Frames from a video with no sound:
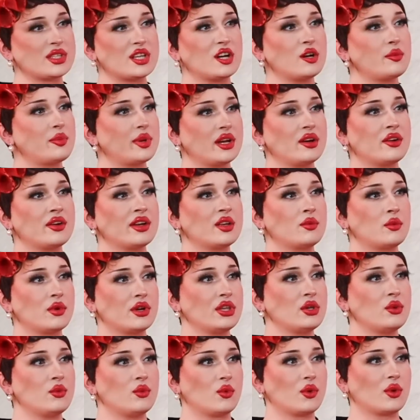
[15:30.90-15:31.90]
there a period where
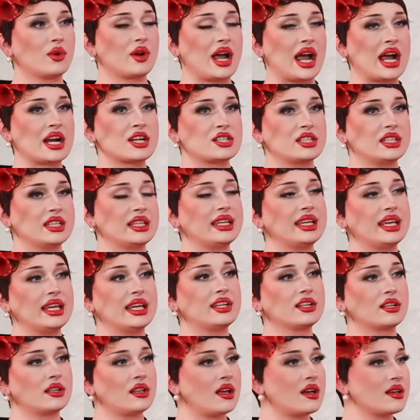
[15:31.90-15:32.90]
you were actually
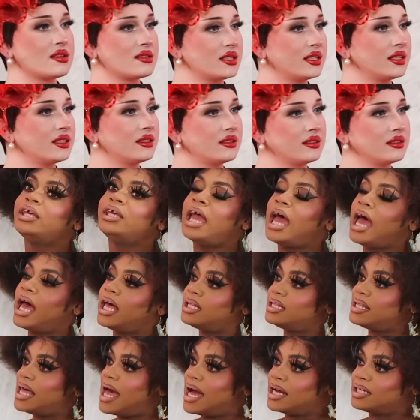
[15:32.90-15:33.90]
in closet?
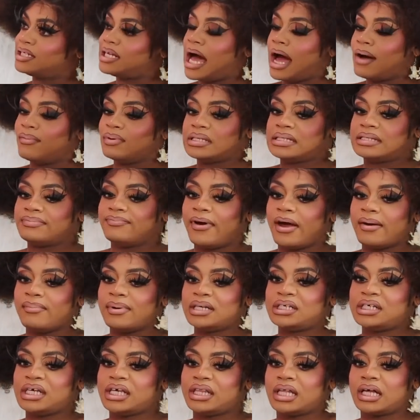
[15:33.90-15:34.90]
Yes, actually. I was very
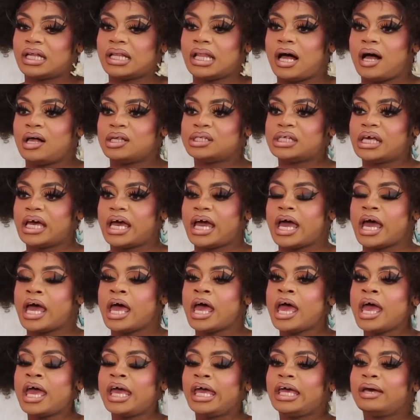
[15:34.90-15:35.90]
much in the closet.
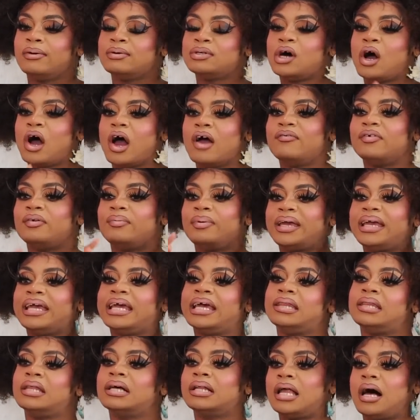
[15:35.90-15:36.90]
It was hard for me to be
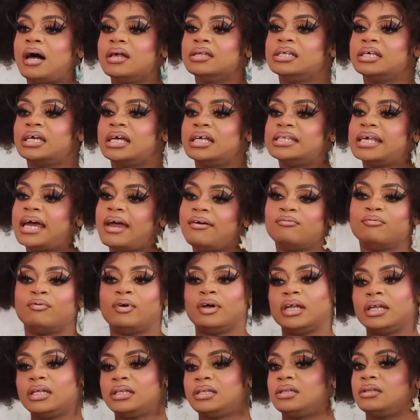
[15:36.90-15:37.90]
in the closet because
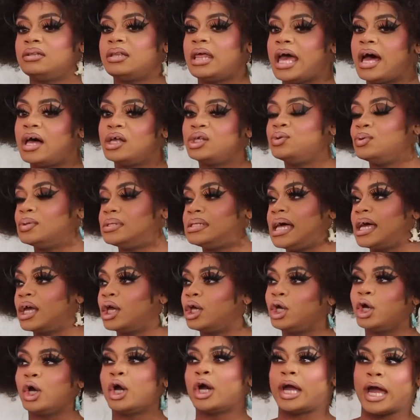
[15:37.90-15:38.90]
everyone else was like,
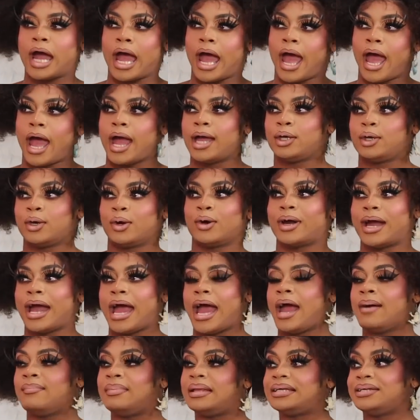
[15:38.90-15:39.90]
you're gay.
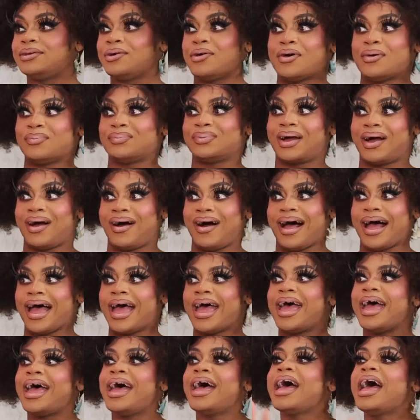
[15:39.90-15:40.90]
I'm like, no, I'm
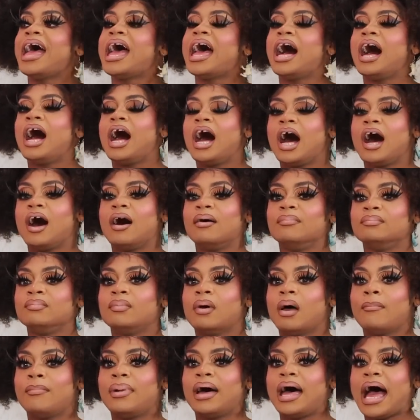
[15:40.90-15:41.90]
not.
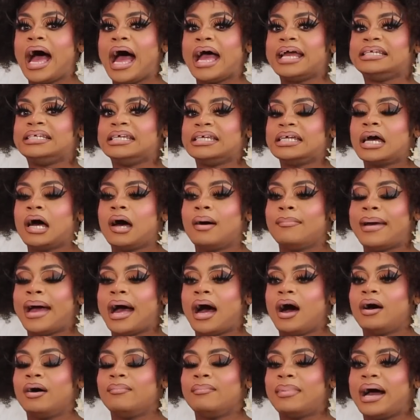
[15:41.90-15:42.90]
But I did come
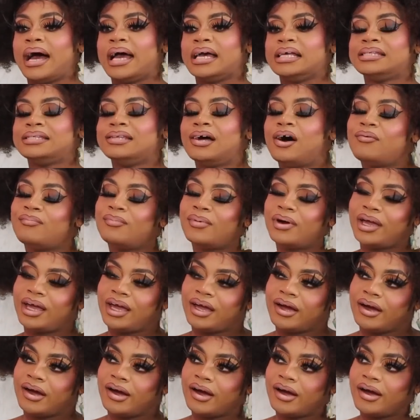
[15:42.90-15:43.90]
out my sophomore
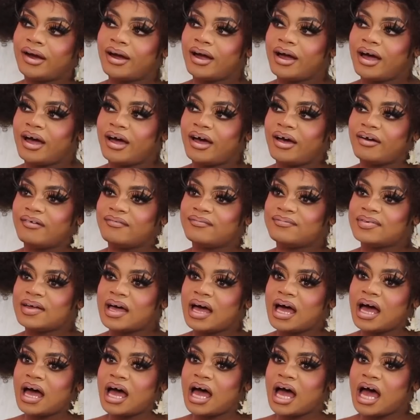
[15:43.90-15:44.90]
year of
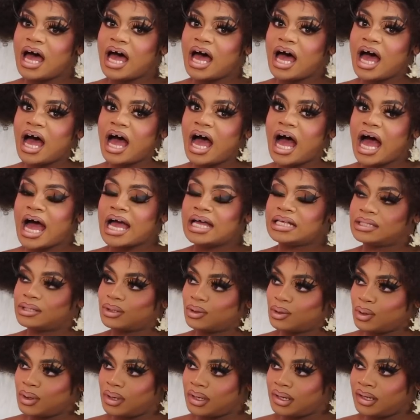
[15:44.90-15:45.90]
high
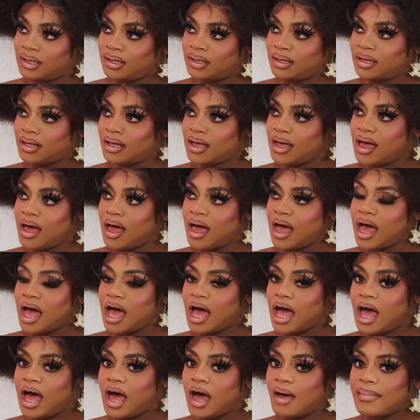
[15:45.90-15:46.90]
school.
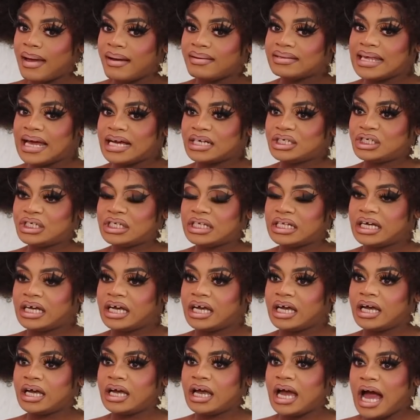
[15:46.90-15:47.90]
I
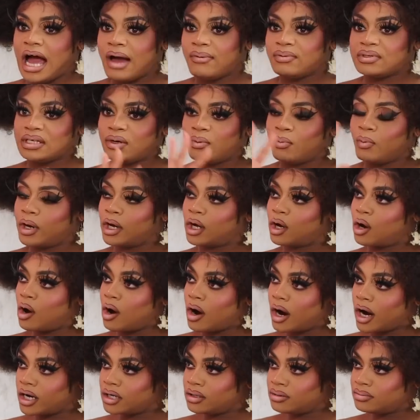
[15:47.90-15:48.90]
was in Winter
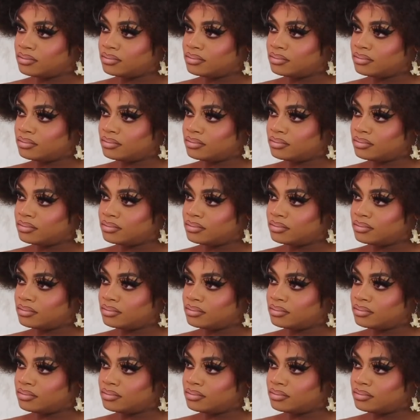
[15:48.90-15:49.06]
Guard.